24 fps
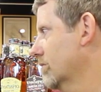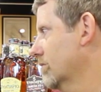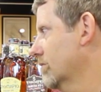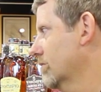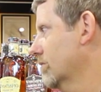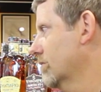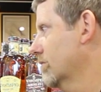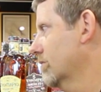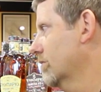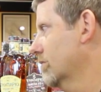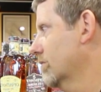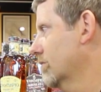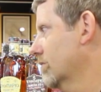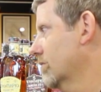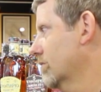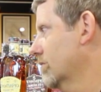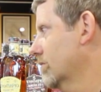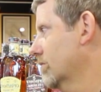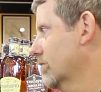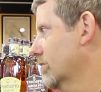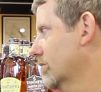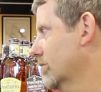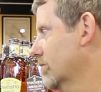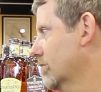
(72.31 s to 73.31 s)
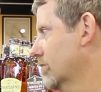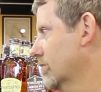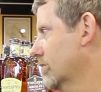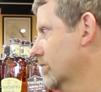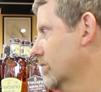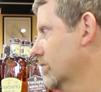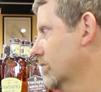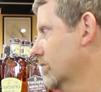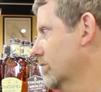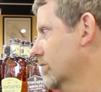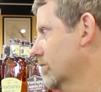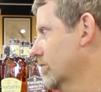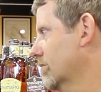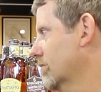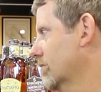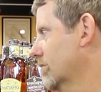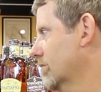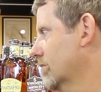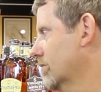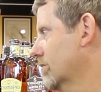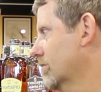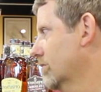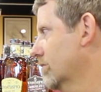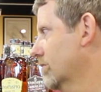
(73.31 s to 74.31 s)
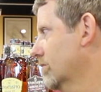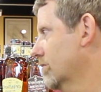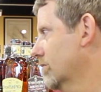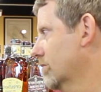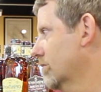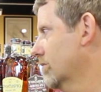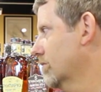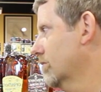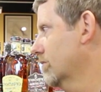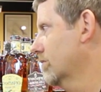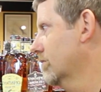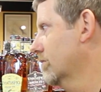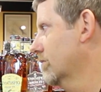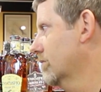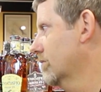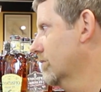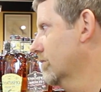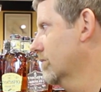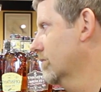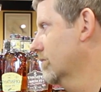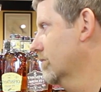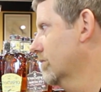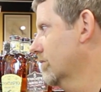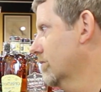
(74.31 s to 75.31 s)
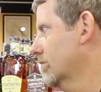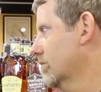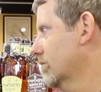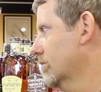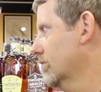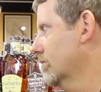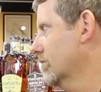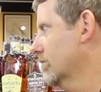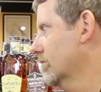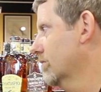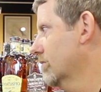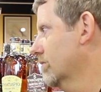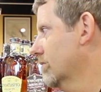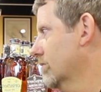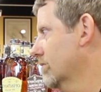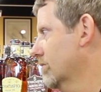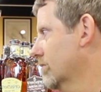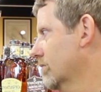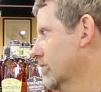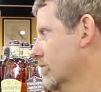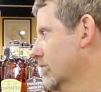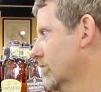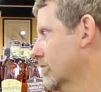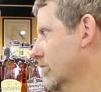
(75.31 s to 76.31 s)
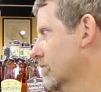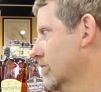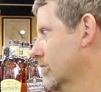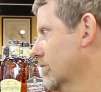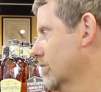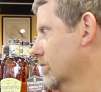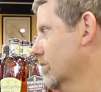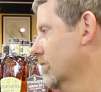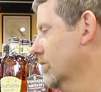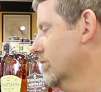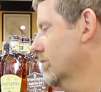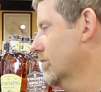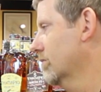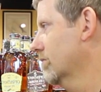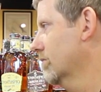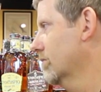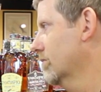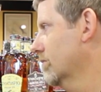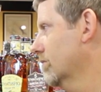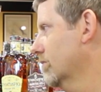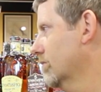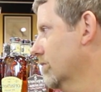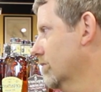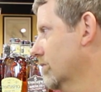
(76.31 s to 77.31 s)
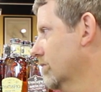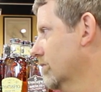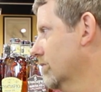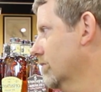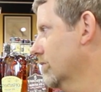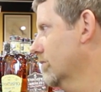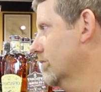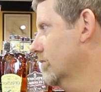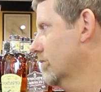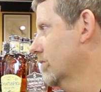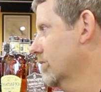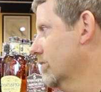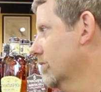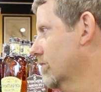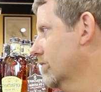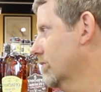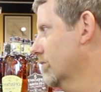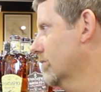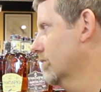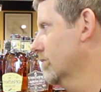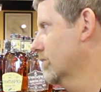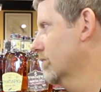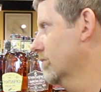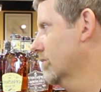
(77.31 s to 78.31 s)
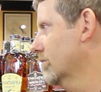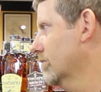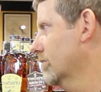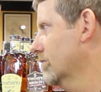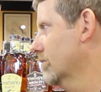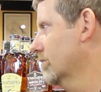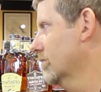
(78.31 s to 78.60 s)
No words are spoken by the person on screen.